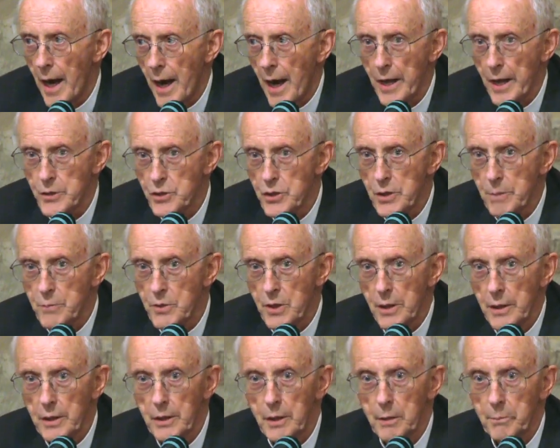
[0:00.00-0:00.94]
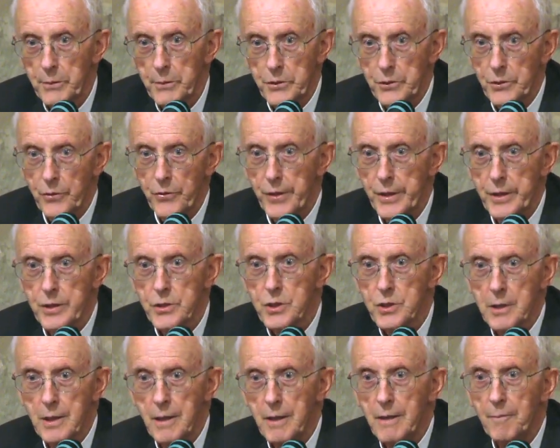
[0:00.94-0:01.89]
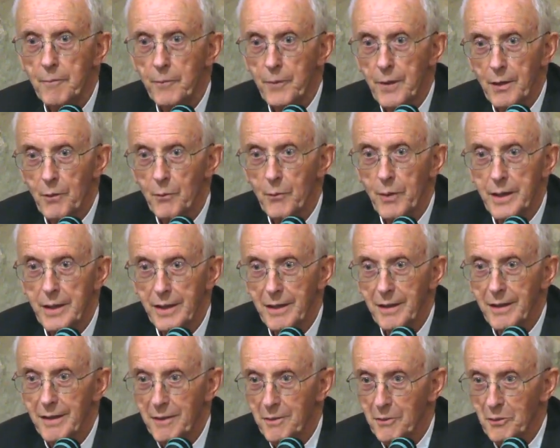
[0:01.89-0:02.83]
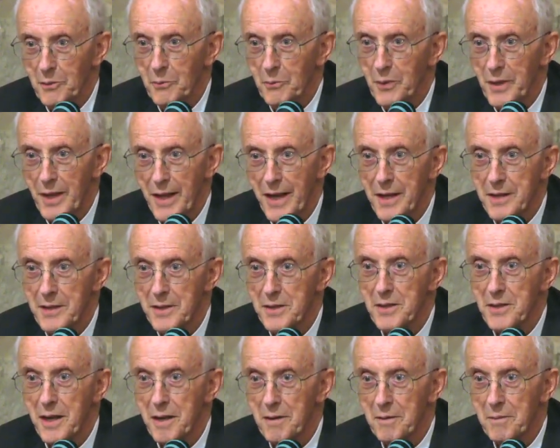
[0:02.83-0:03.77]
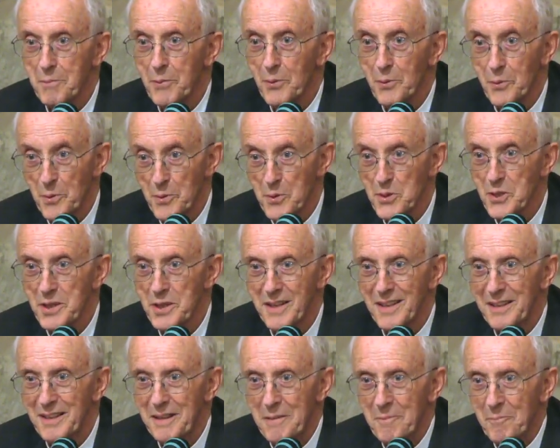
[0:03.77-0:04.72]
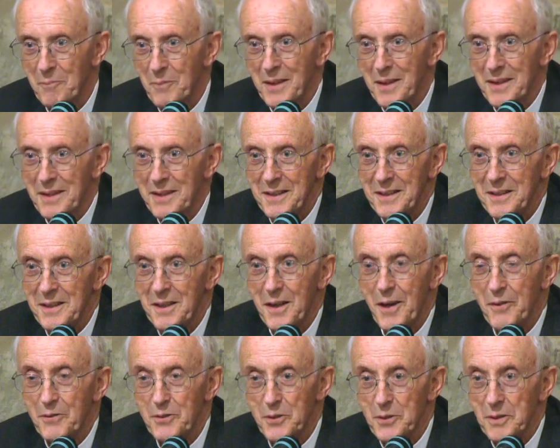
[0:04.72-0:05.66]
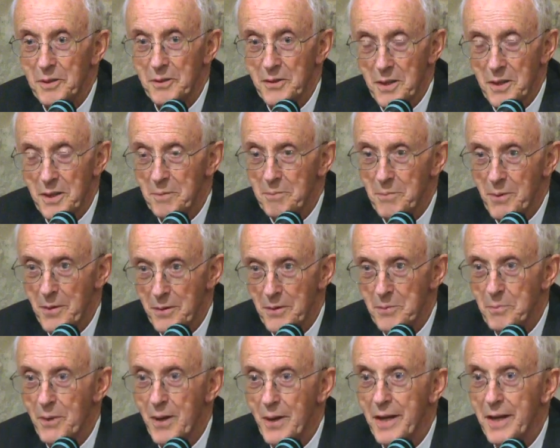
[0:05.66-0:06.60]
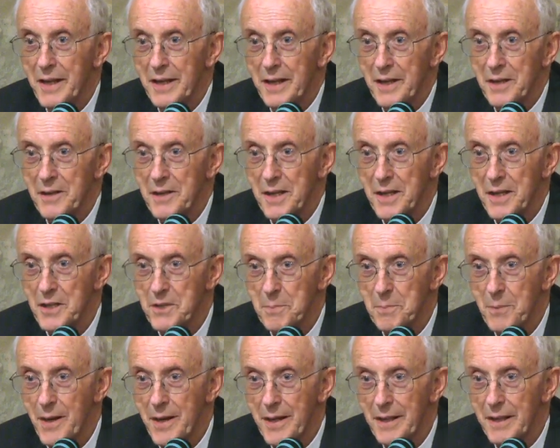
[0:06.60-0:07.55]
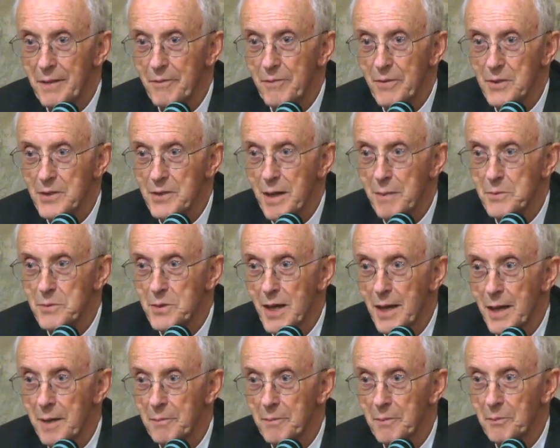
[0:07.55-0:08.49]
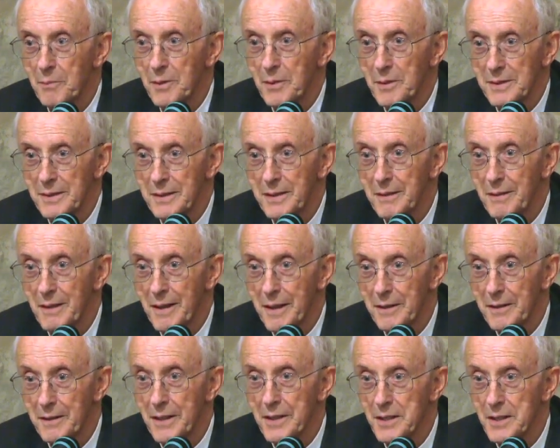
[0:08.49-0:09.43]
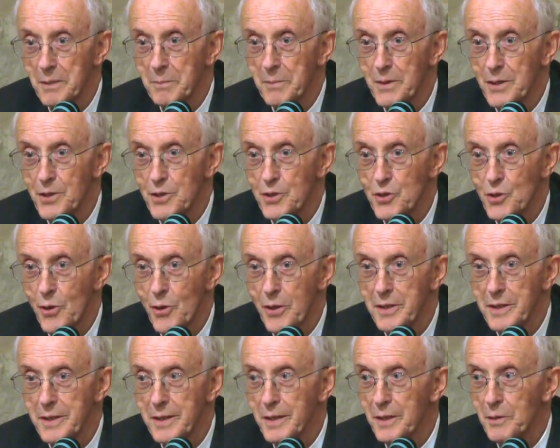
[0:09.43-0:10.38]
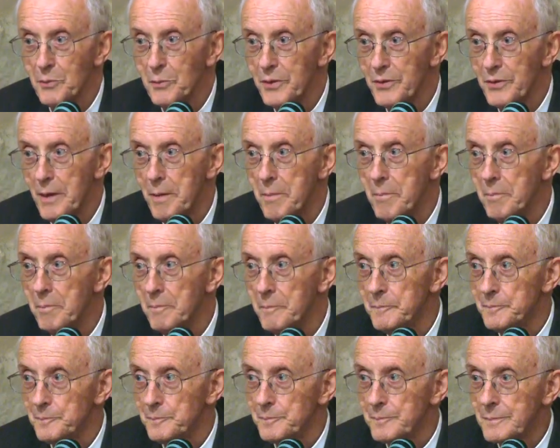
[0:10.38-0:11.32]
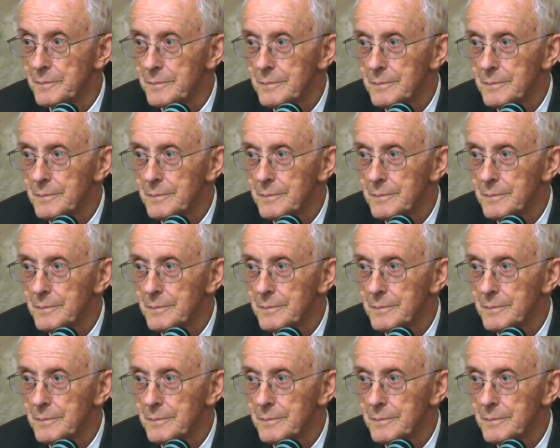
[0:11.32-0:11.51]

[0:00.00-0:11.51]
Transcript: I jibbed a little bit at this when we had a pause after praying it for some time and getting me to join in it with him.